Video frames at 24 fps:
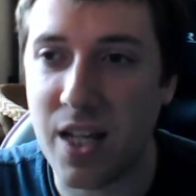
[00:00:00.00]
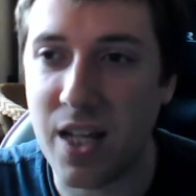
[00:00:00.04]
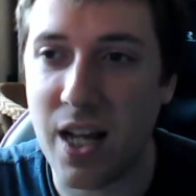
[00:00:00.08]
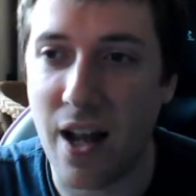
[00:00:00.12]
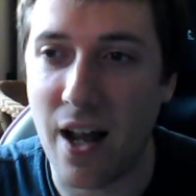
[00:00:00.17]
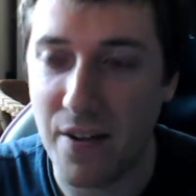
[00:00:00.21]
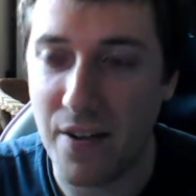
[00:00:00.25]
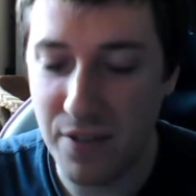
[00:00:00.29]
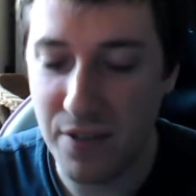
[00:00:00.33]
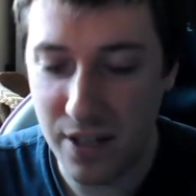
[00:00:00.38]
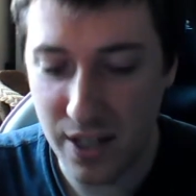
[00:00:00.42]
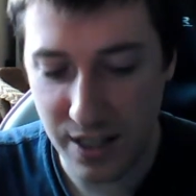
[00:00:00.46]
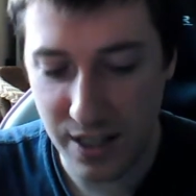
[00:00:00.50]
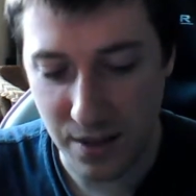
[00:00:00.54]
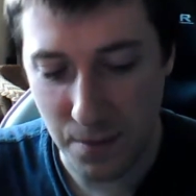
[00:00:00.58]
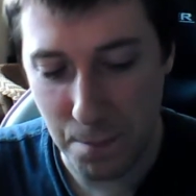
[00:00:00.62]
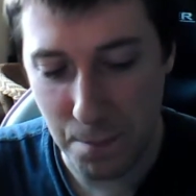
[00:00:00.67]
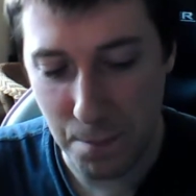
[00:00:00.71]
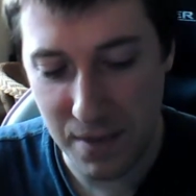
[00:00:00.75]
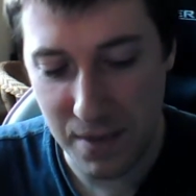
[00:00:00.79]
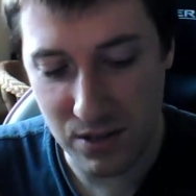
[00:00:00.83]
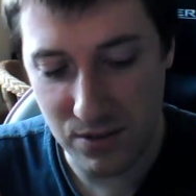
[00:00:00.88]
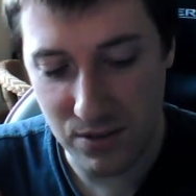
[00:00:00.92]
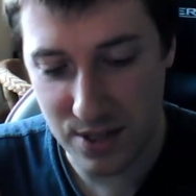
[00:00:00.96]
I feel like the
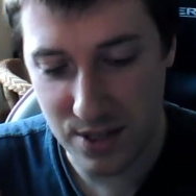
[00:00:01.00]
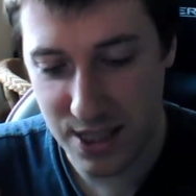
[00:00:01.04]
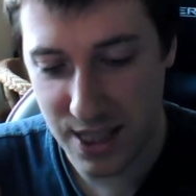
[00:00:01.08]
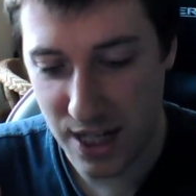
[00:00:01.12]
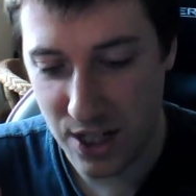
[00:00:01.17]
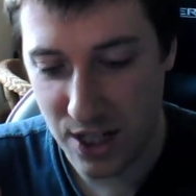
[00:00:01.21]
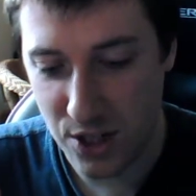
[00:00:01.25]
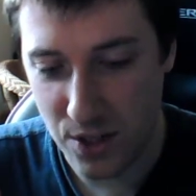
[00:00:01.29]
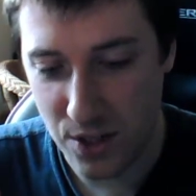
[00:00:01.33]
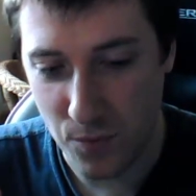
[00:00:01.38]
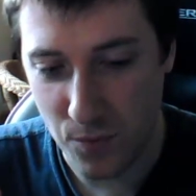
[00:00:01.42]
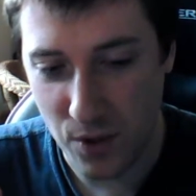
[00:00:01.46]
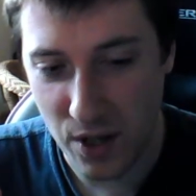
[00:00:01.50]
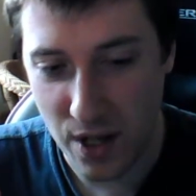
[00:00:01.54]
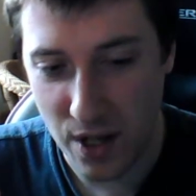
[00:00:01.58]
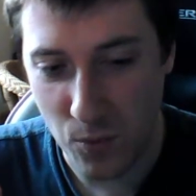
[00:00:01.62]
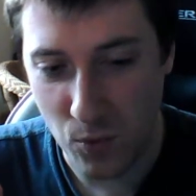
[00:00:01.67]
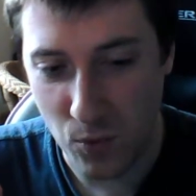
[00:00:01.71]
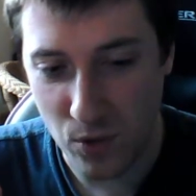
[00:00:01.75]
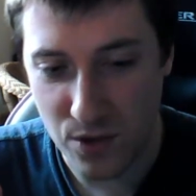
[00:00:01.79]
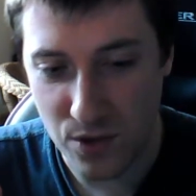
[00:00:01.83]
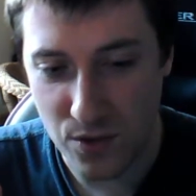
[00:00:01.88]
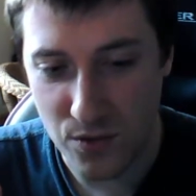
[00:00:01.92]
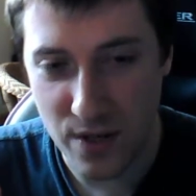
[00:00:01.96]
middle section where I
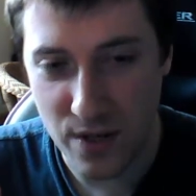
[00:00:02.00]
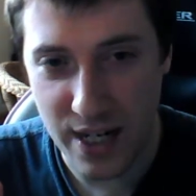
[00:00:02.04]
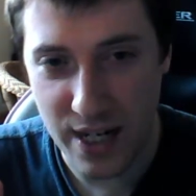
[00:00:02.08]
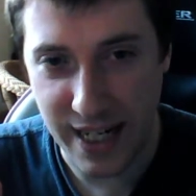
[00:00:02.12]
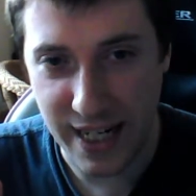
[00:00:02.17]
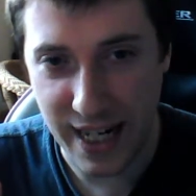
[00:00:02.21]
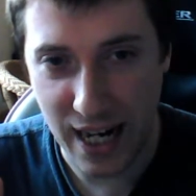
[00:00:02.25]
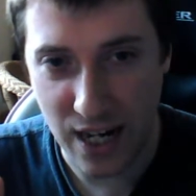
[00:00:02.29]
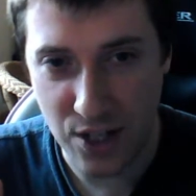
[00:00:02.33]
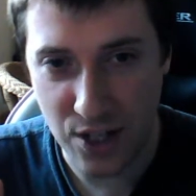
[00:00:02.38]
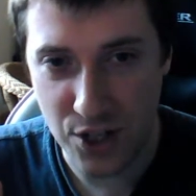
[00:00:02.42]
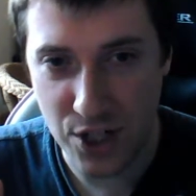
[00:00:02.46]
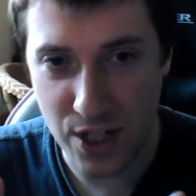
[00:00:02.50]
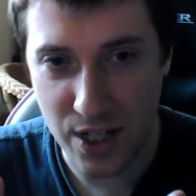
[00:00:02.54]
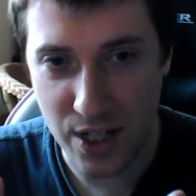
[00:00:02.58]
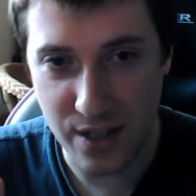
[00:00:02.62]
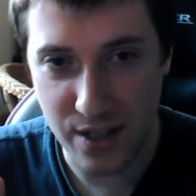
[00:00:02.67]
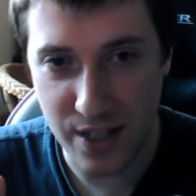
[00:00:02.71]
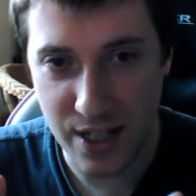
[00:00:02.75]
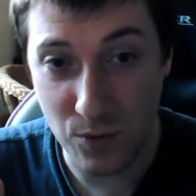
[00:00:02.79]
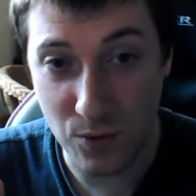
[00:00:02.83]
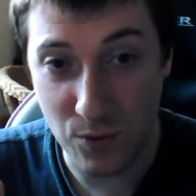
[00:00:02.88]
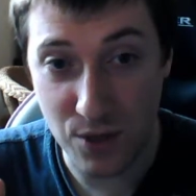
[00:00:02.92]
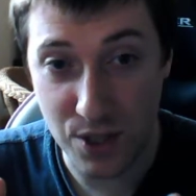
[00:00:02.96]
wasn't really catching
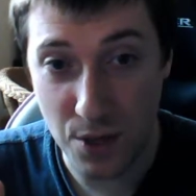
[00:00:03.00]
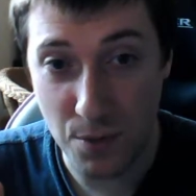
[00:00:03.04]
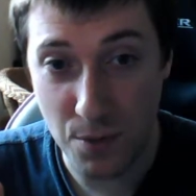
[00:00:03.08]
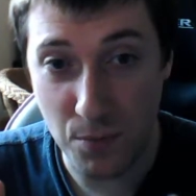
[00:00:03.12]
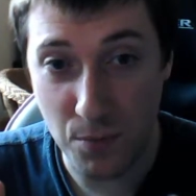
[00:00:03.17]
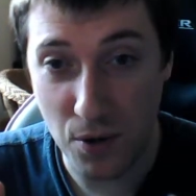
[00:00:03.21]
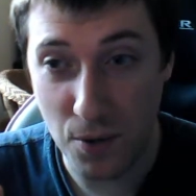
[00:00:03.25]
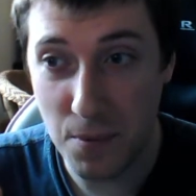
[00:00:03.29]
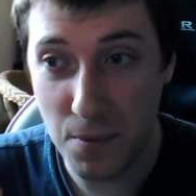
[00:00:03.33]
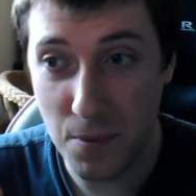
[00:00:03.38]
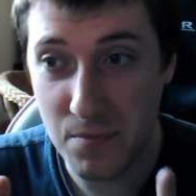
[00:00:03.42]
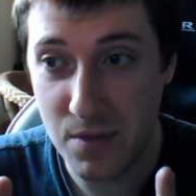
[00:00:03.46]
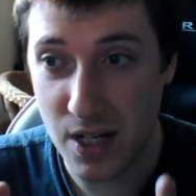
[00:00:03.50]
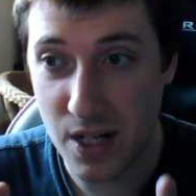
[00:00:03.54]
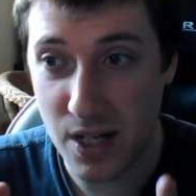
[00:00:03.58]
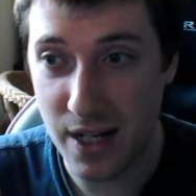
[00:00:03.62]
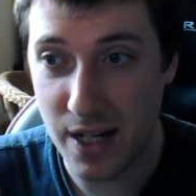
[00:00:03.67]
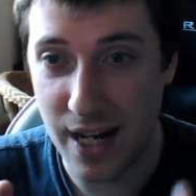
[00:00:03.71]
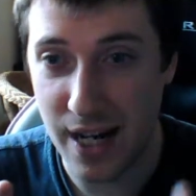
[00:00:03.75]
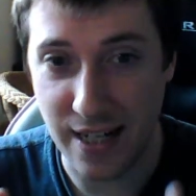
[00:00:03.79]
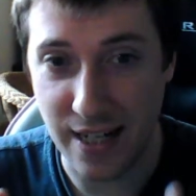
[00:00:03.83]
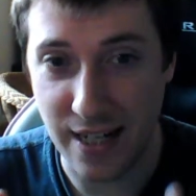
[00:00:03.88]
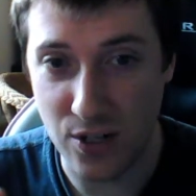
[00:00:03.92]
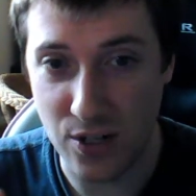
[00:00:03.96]
the audio problems,
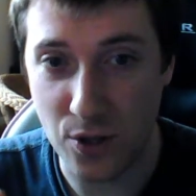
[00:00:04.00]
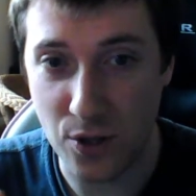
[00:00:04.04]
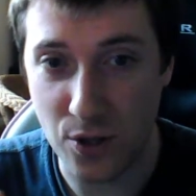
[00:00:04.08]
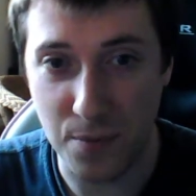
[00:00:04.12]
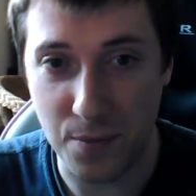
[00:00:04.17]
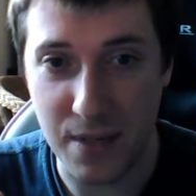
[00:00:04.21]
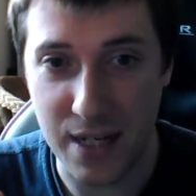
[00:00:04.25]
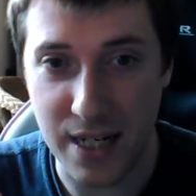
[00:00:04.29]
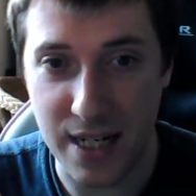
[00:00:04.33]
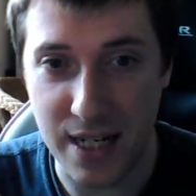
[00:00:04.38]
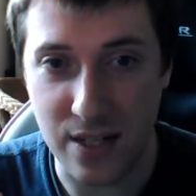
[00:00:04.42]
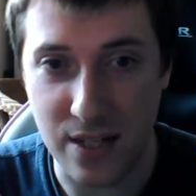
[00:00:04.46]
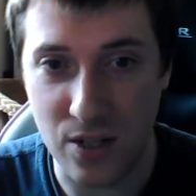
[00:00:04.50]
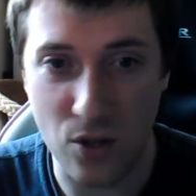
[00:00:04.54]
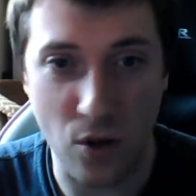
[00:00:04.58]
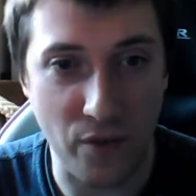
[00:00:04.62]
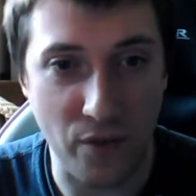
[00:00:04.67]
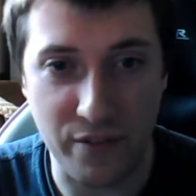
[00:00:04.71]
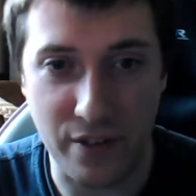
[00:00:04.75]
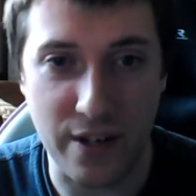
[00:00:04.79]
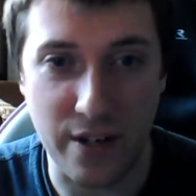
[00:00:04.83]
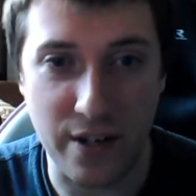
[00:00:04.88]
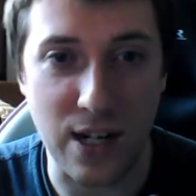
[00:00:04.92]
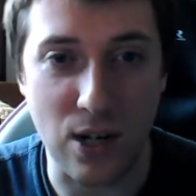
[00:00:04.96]
it took me not
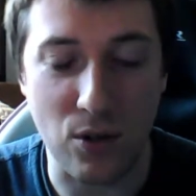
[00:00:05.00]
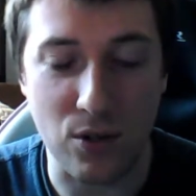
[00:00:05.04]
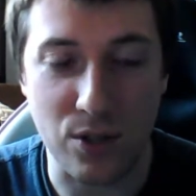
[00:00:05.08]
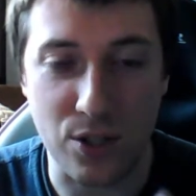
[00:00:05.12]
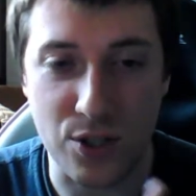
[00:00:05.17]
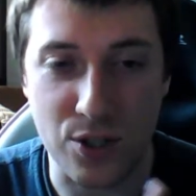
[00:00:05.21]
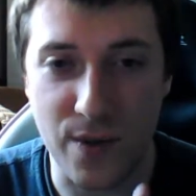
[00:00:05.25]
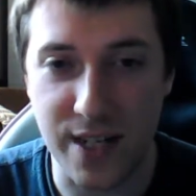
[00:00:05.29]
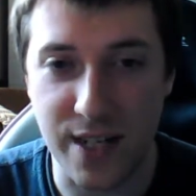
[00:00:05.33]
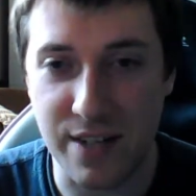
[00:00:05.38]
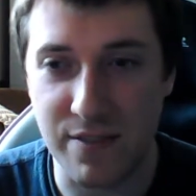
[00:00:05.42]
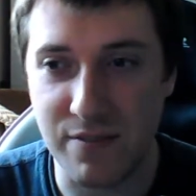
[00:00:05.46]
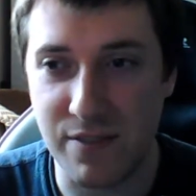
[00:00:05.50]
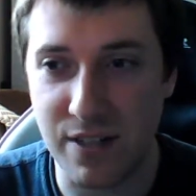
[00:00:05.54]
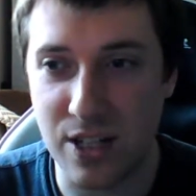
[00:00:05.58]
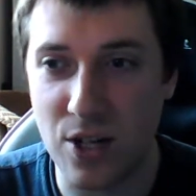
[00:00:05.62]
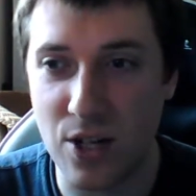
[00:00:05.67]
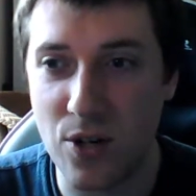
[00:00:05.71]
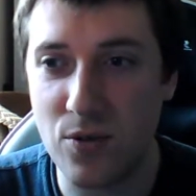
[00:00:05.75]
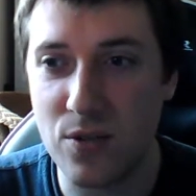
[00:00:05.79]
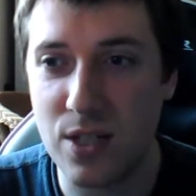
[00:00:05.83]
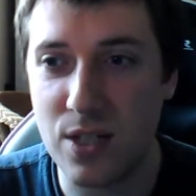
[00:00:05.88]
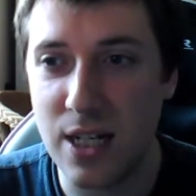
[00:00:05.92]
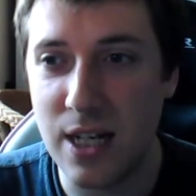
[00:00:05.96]
very long to edit
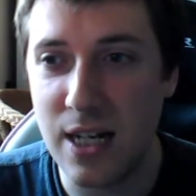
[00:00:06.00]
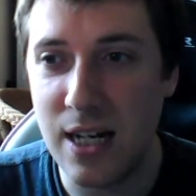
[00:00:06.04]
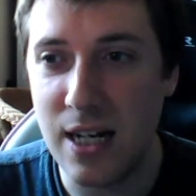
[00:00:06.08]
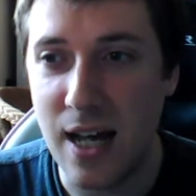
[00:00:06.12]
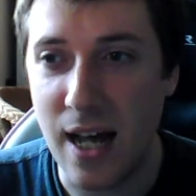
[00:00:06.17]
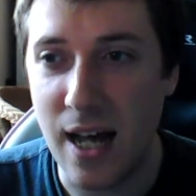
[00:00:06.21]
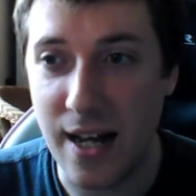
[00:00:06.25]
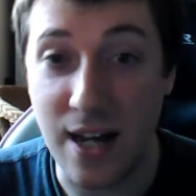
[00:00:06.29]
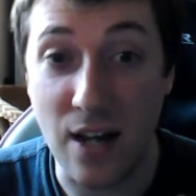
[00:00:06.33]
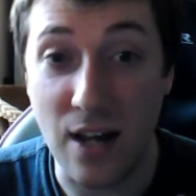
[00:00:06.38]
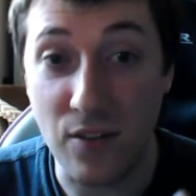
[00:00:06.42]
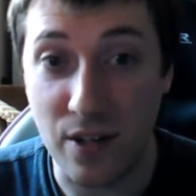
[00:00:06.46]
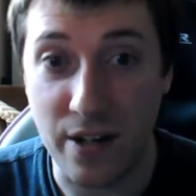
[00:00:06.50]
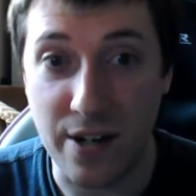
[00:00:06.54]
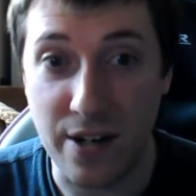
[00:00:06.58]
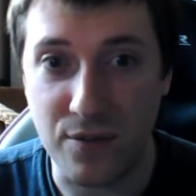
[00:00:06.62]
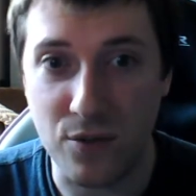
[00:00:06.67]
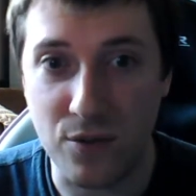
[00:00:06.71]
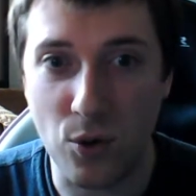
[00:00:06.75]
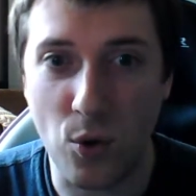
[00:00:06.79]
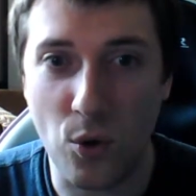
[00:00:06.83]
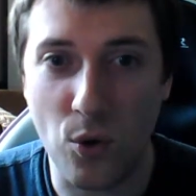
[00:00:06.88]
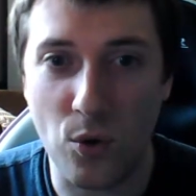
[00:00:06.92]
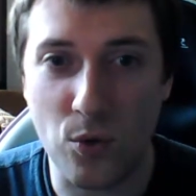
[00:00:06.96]
videos, and now that I've
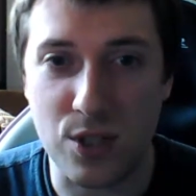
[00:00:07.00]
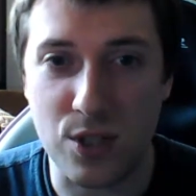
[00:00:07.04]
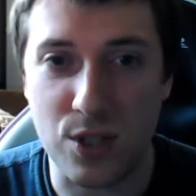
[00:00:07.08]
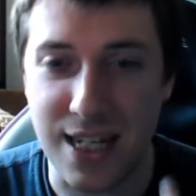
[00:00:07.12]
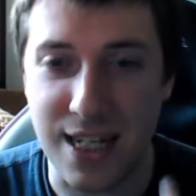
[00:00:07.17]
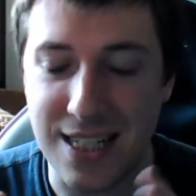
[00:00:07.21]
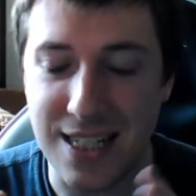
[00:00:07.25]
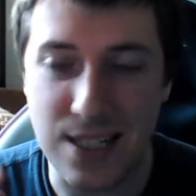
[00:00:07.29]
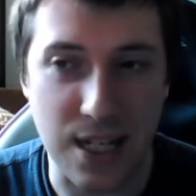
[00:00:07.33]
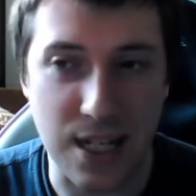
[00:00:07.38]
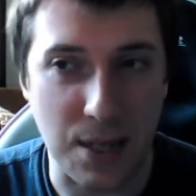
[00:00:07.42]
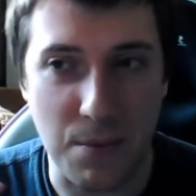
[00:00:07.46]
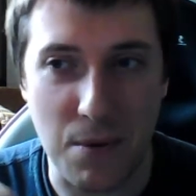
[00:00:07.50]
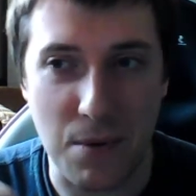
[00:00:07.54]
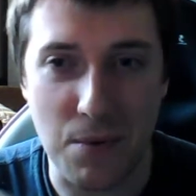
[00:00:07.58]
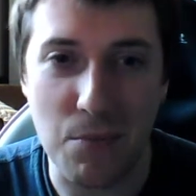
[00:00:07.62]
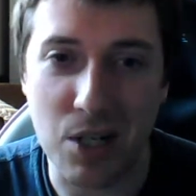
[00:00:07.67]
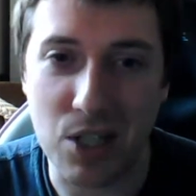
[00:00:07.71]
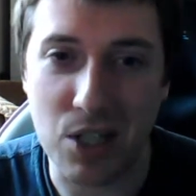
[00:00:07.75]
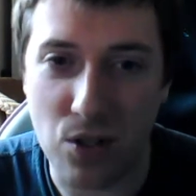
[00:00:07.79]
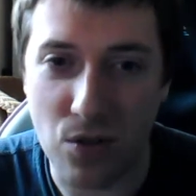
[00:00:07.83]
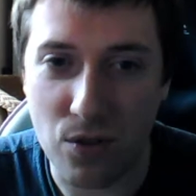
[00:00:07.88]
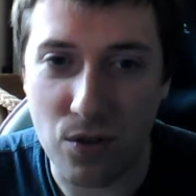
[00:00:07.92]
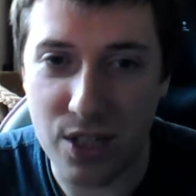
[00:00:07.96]
caught it, it's taken me
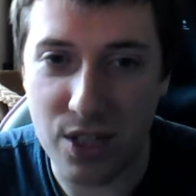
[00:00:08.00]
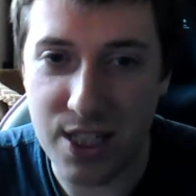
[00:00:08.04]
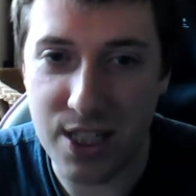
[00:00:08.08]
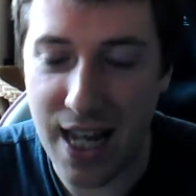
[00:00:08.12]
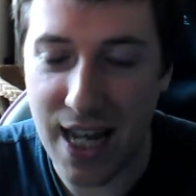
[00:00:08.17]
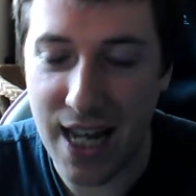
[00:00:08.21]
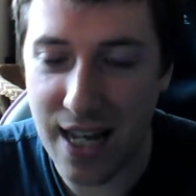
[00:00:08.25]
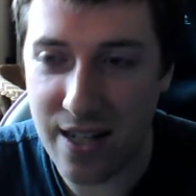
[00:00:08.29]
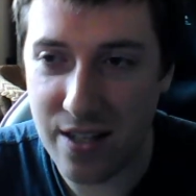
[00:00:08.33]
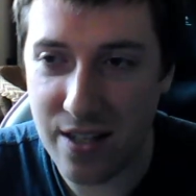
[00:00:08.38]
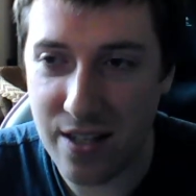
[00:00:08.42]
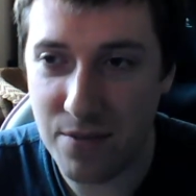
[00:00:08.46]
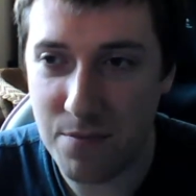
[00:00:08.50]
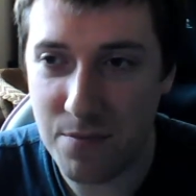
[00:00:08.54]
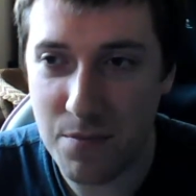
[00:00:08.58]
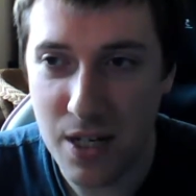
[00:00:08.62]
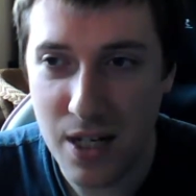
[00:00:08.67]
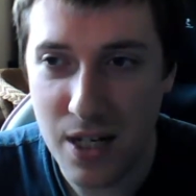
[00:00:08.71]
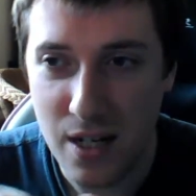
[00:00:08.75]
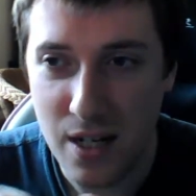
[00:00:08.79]
much longer to edit them,